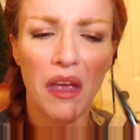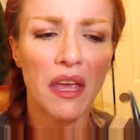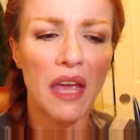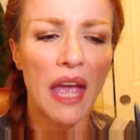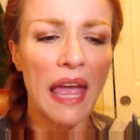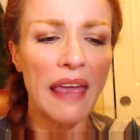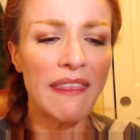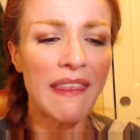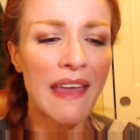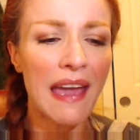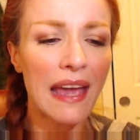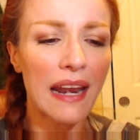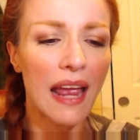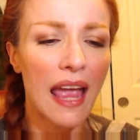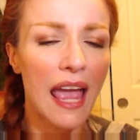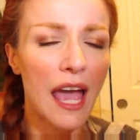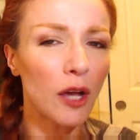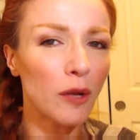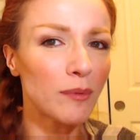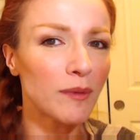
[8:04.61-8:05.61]
And that
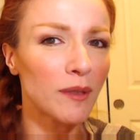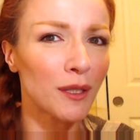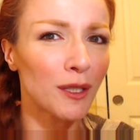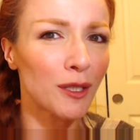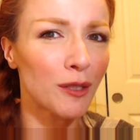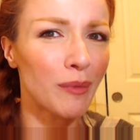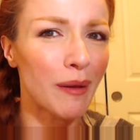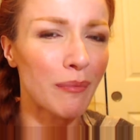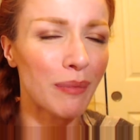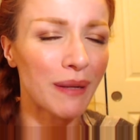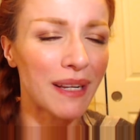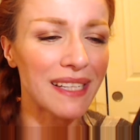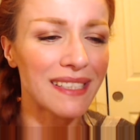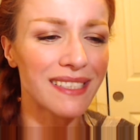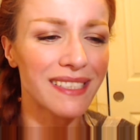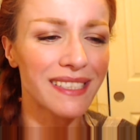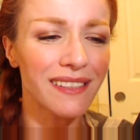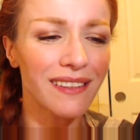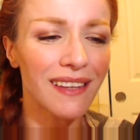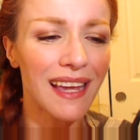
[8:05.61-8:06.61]
helped a little bit, but it
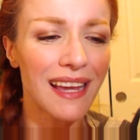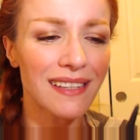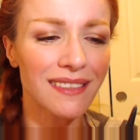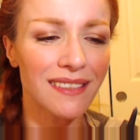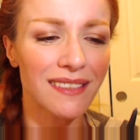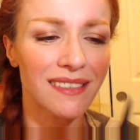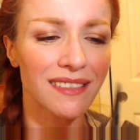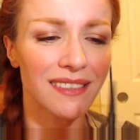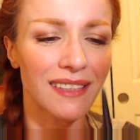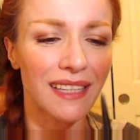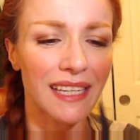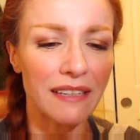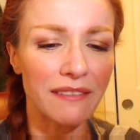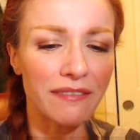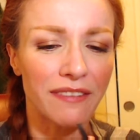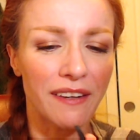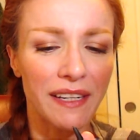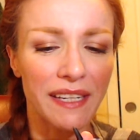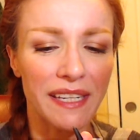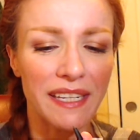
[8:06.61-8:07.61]
still has a slight
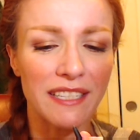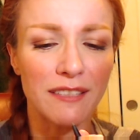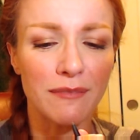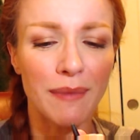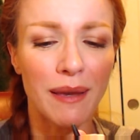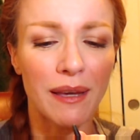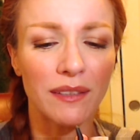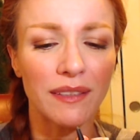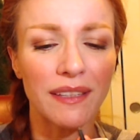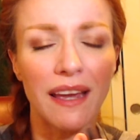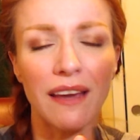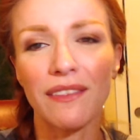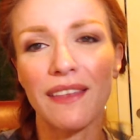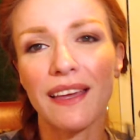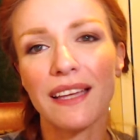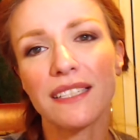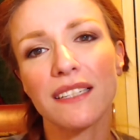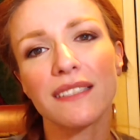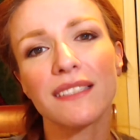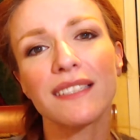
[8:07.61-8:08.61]
funky smell. Now,
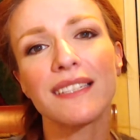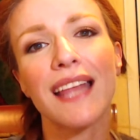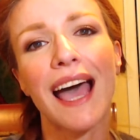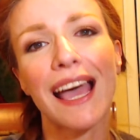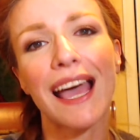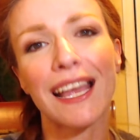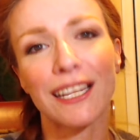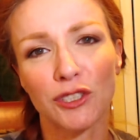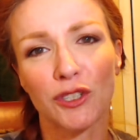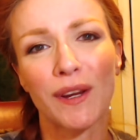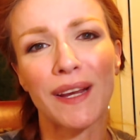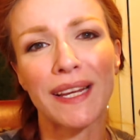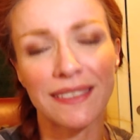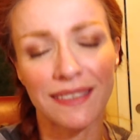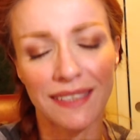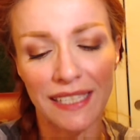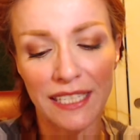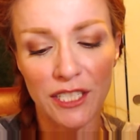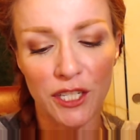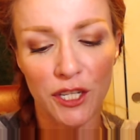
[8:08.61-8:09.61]
that does not
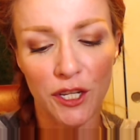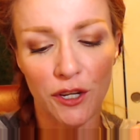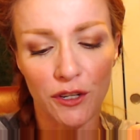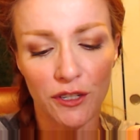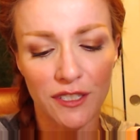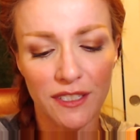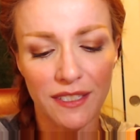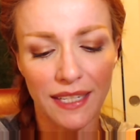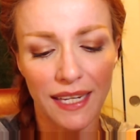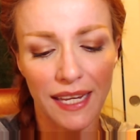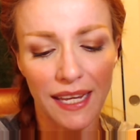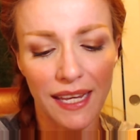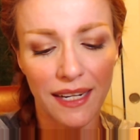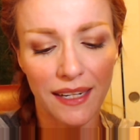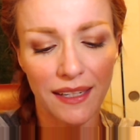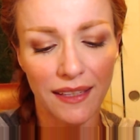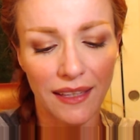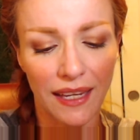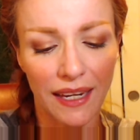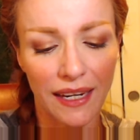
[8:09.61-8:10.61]
translate to your
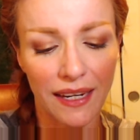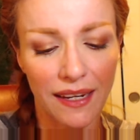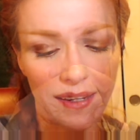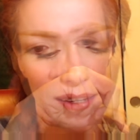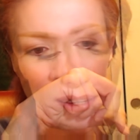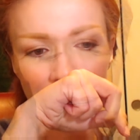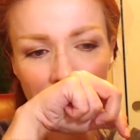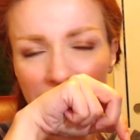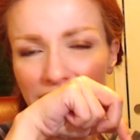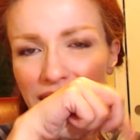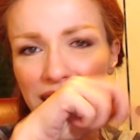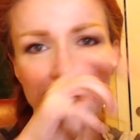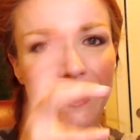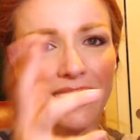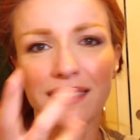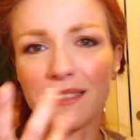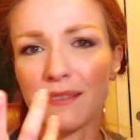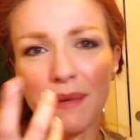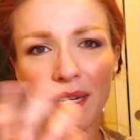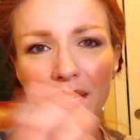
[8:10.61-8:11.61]
skin. Like, it
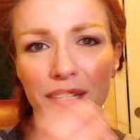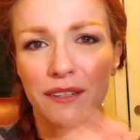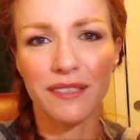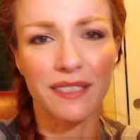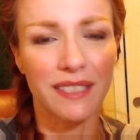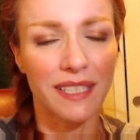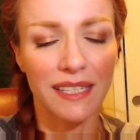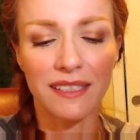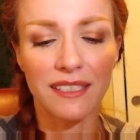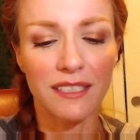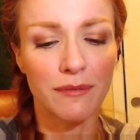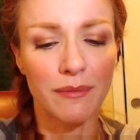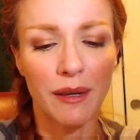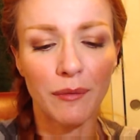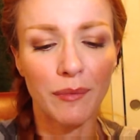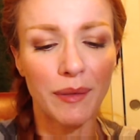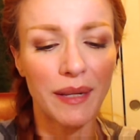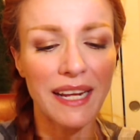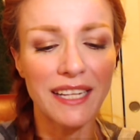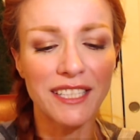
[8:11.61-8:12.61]
doesn't make your skin smell,
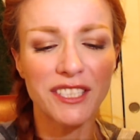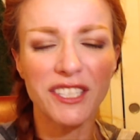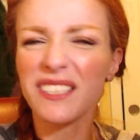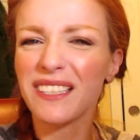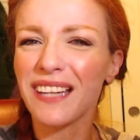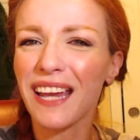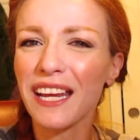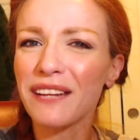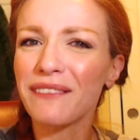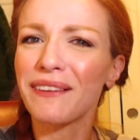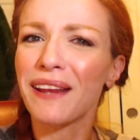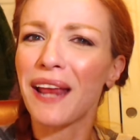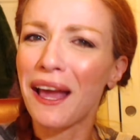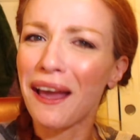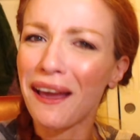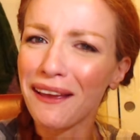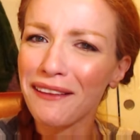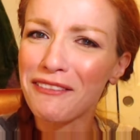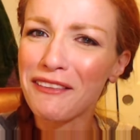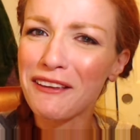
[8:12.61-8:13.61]
but it's just kind of an
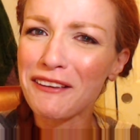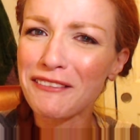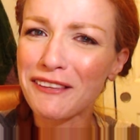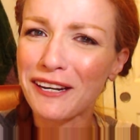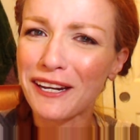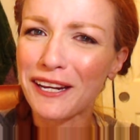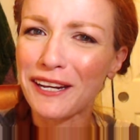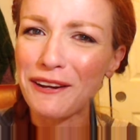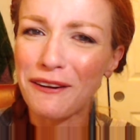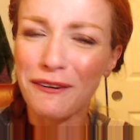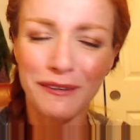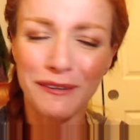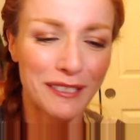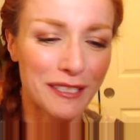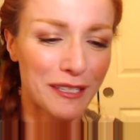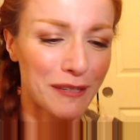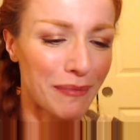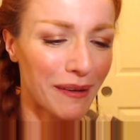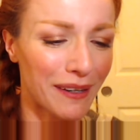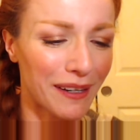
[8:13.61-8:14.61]
odd thing that I noticed
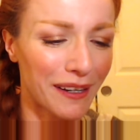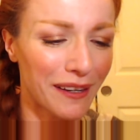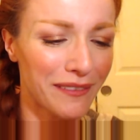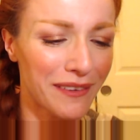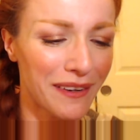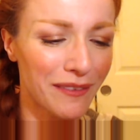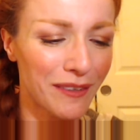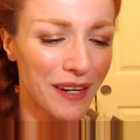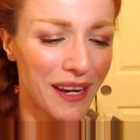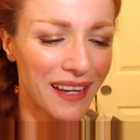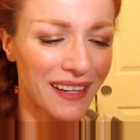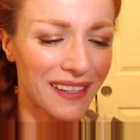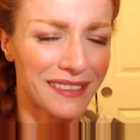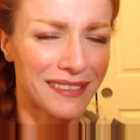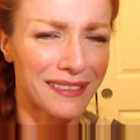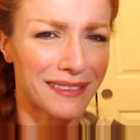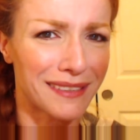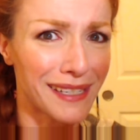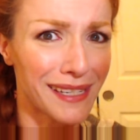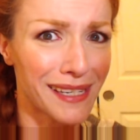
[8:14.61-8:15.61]
about it. I've never had a
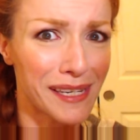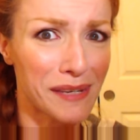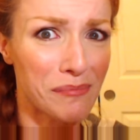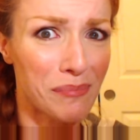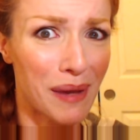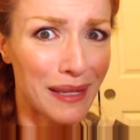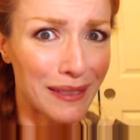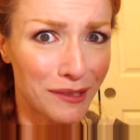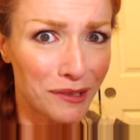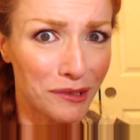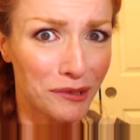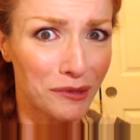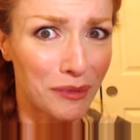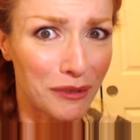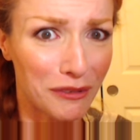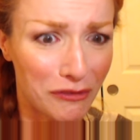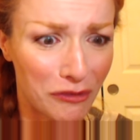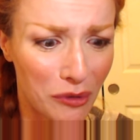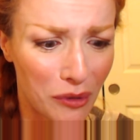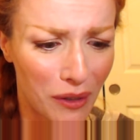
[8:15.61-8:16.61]
stinky pencil
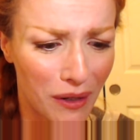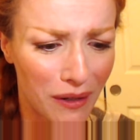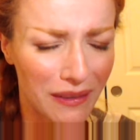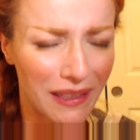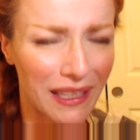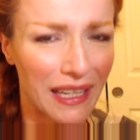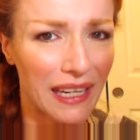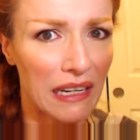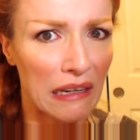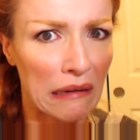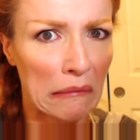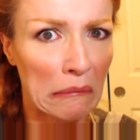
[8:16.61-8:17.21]
before. Like,